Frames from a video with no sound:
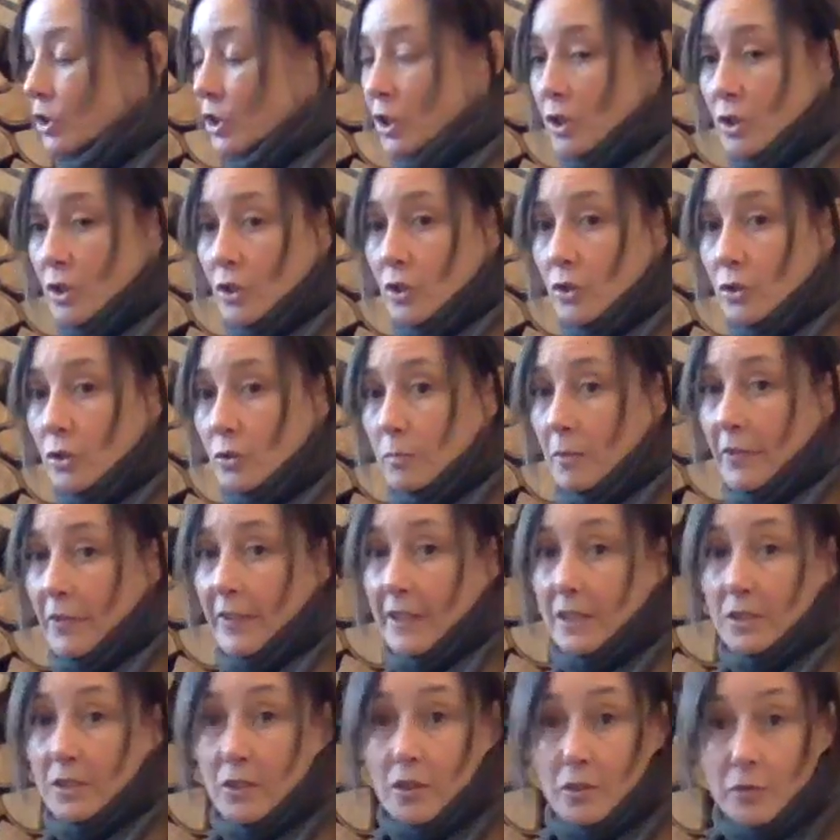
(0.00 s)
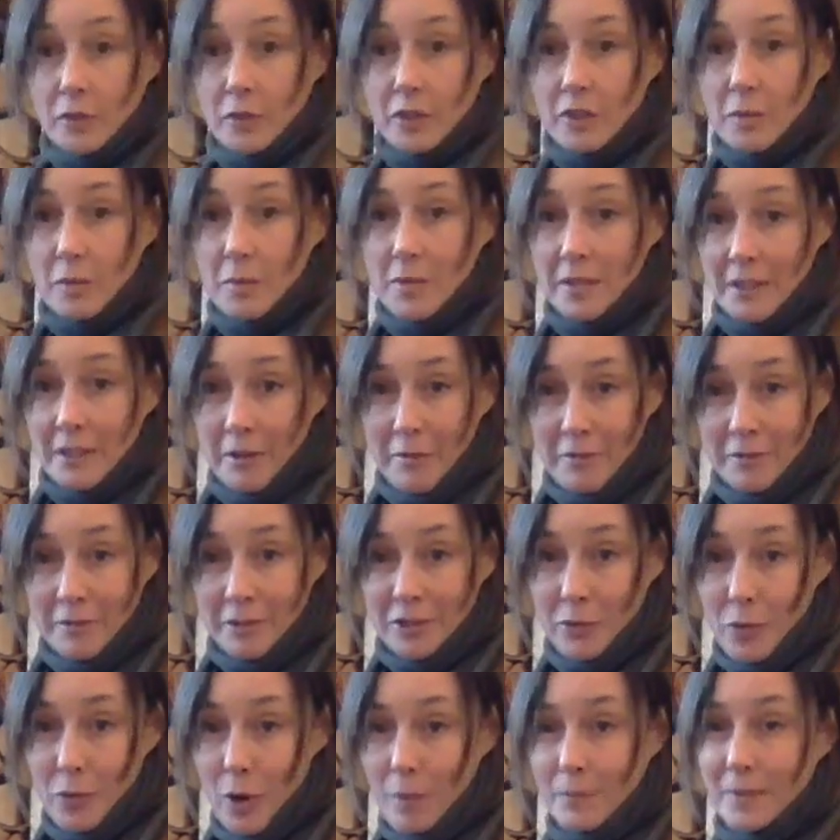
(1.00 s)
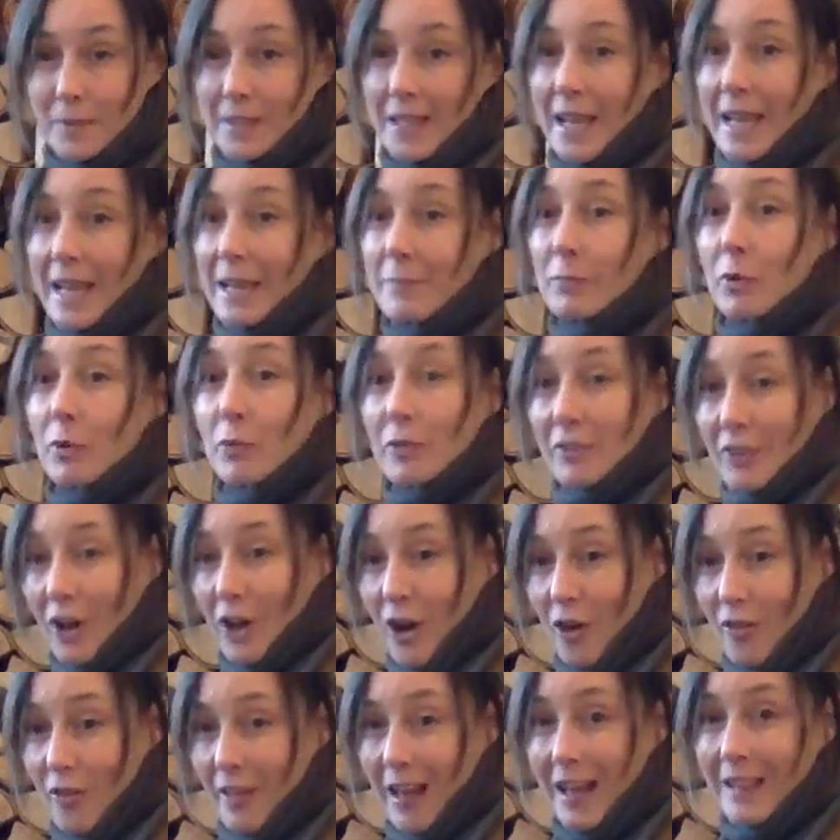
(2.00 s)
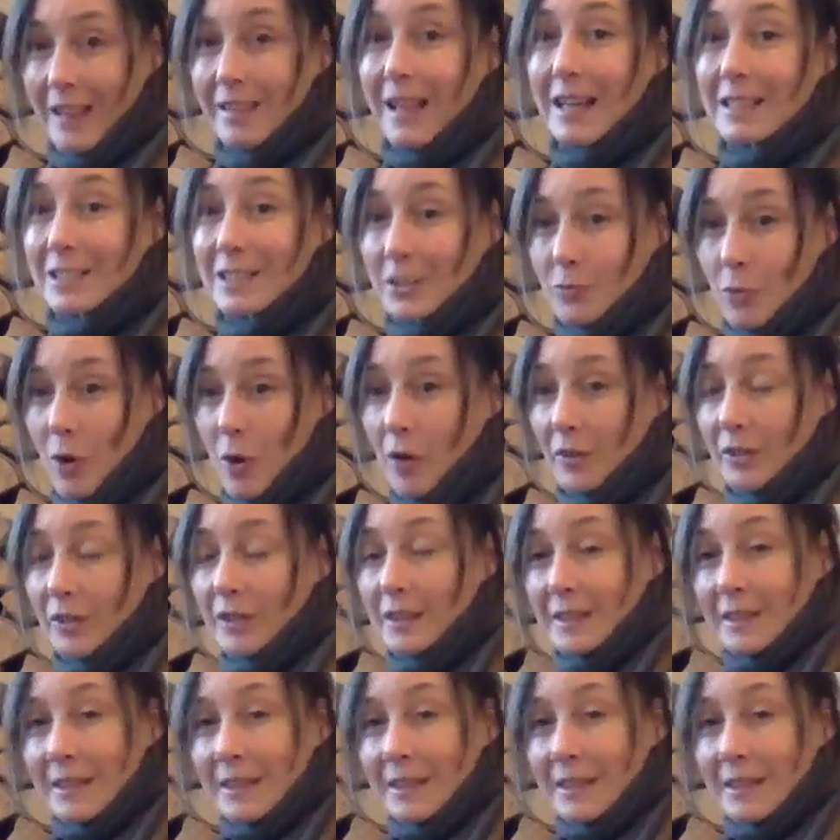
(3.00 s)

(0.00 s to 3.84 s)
2. My fingers are doing something different to what I'm saying, but we've got there. Last one.